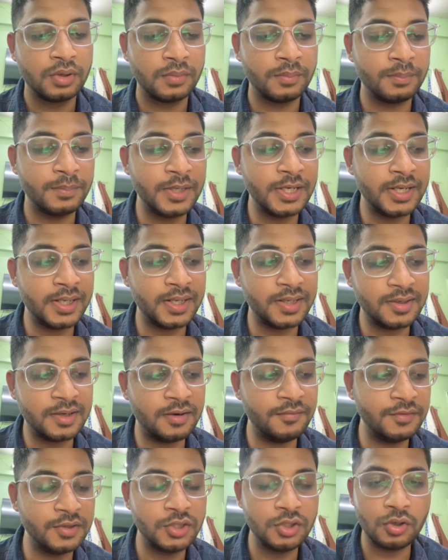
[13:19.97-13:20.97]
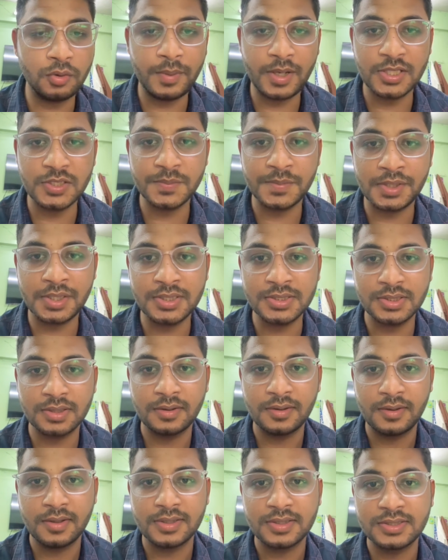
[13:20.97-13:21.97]
be connected with your batchmates,
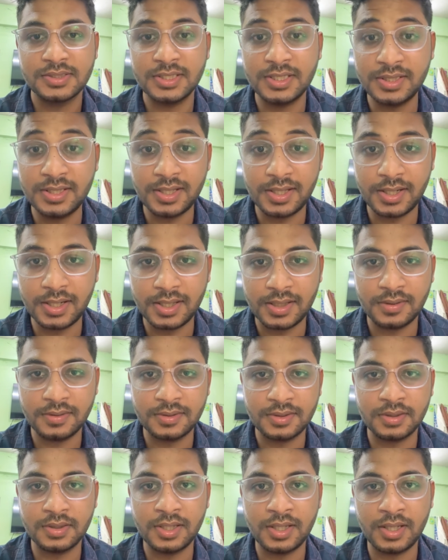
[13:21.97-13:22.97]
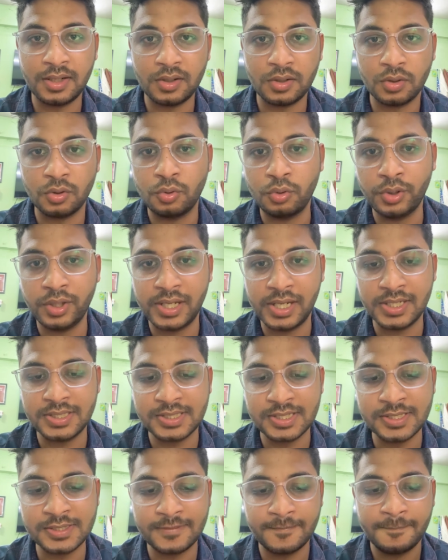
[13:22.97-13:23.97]
see their good
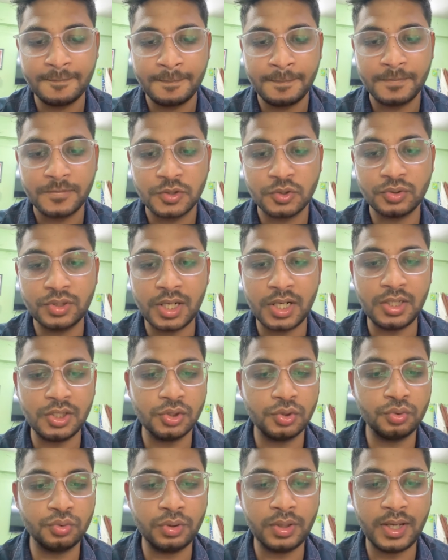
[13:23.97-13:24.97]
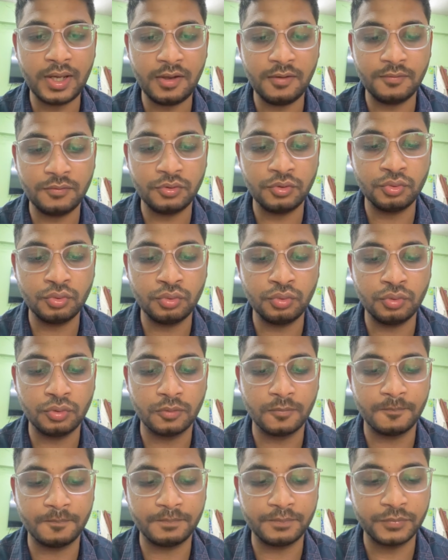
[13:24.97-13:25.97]
cases, so that you
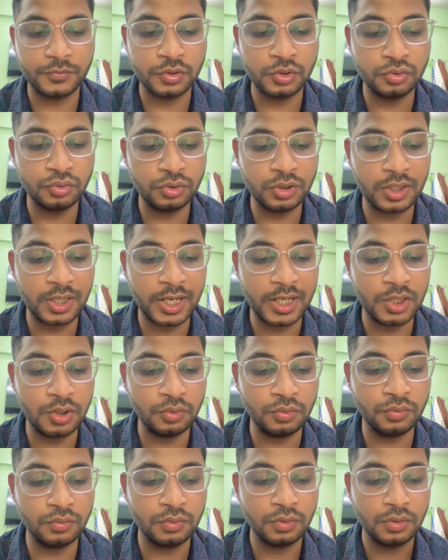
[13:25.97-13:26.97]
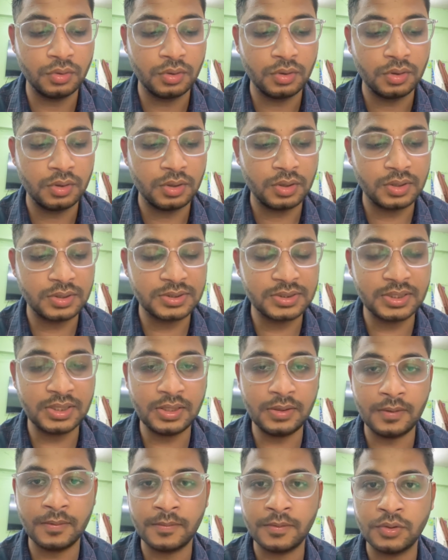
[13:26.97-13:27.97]
try to
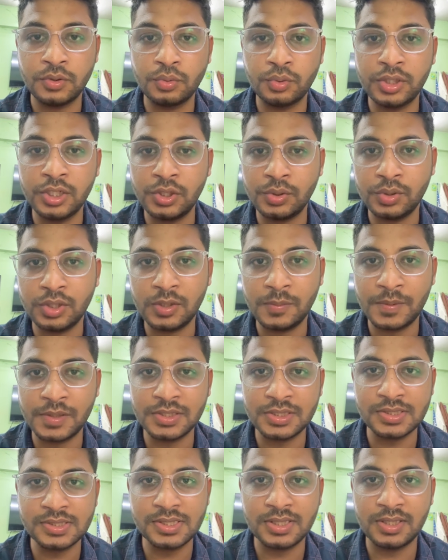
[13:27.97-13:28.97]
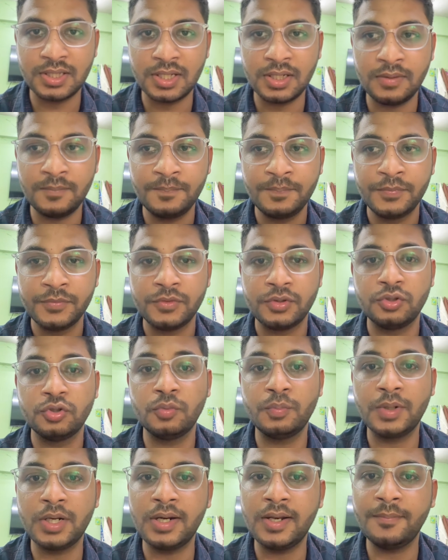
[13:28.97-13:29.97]
see unique patients, and then you
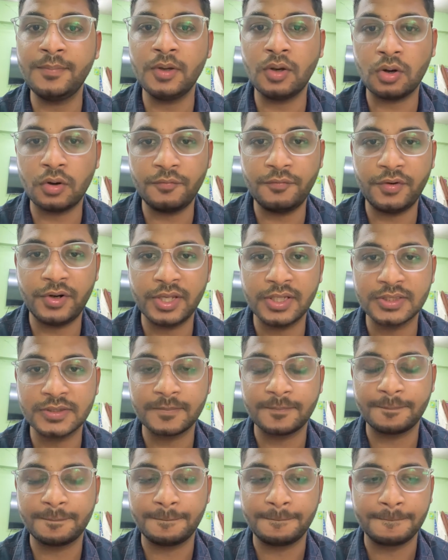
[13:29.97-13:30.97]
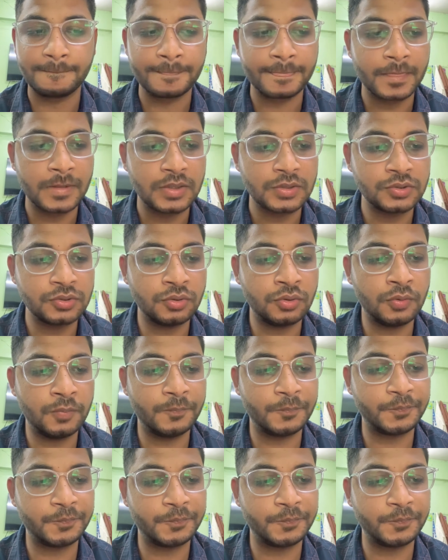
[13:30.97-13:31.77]
build up your confidence. So